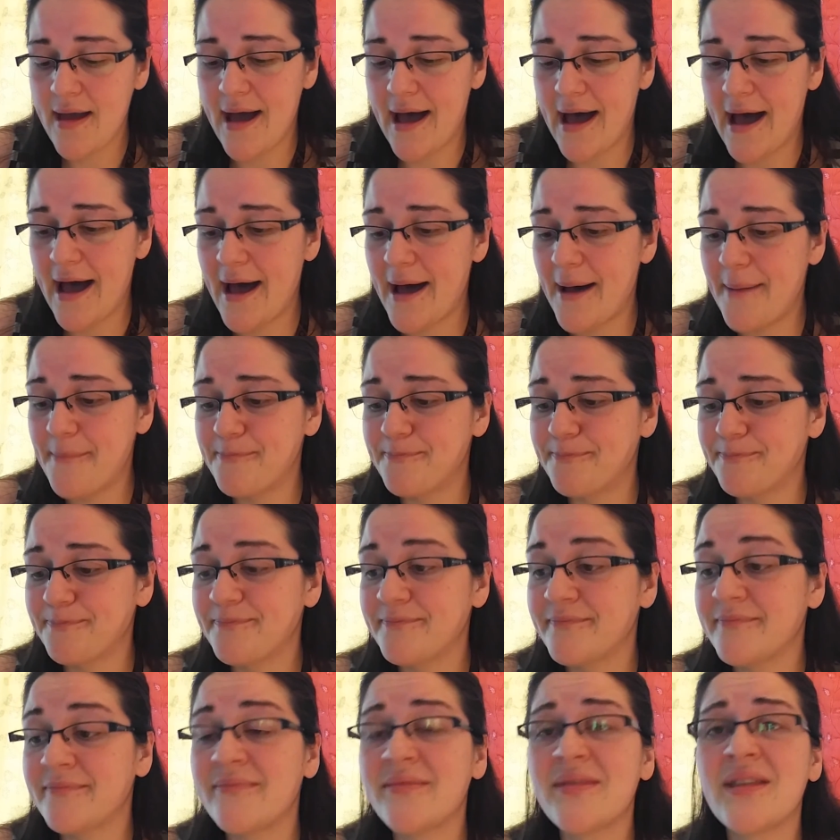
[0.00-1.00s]
Um,
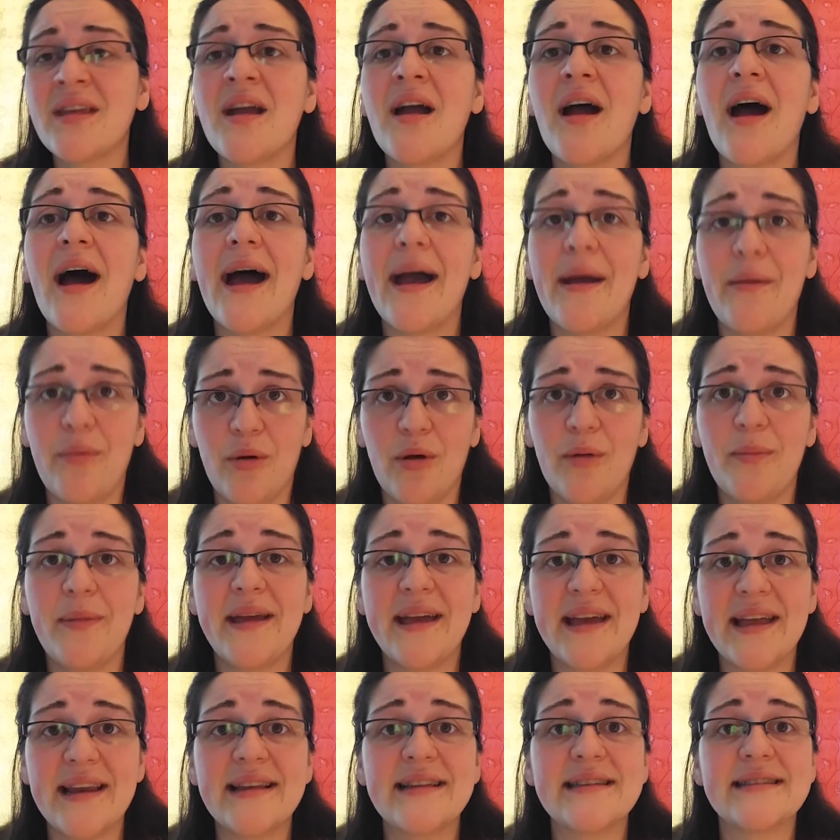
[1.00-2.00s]
I will be
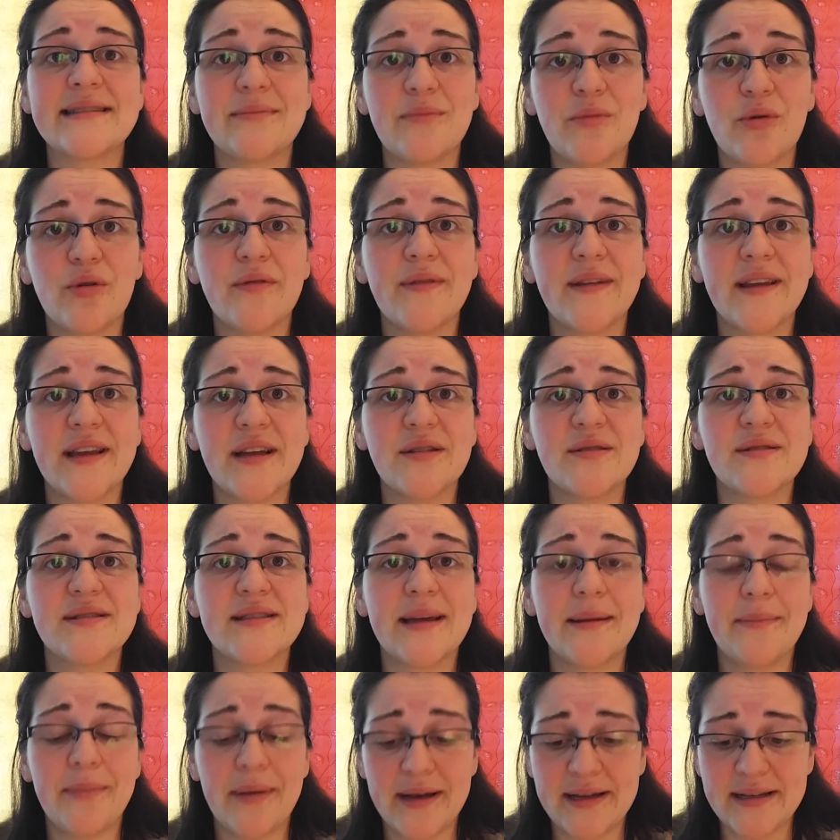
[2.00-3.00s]
getting some more videos
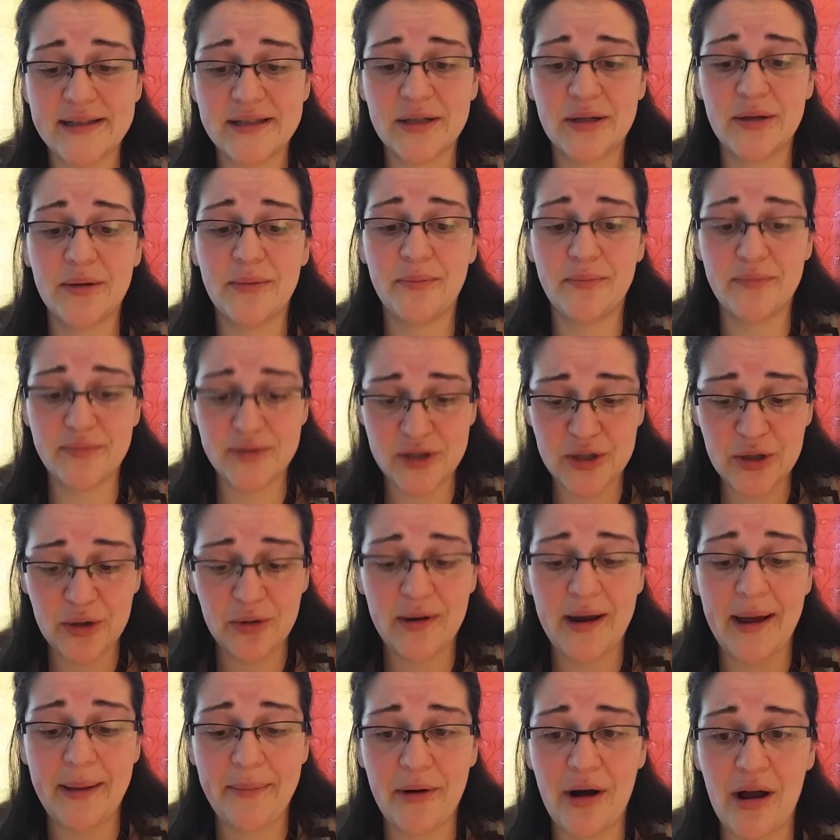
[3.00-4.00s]
up I
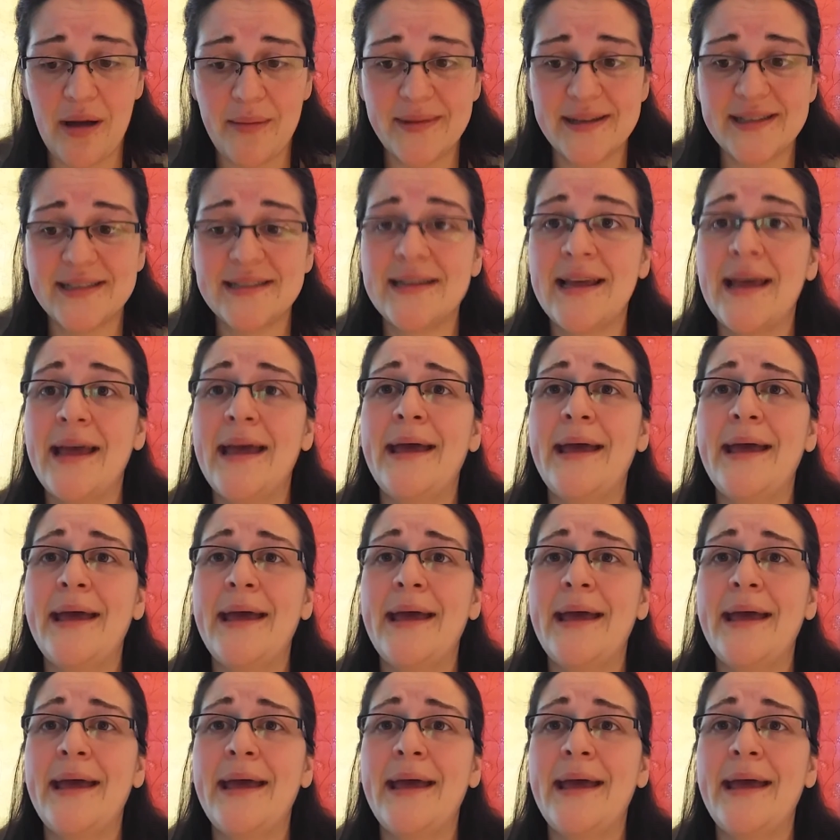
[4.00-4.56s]
soon, I promise.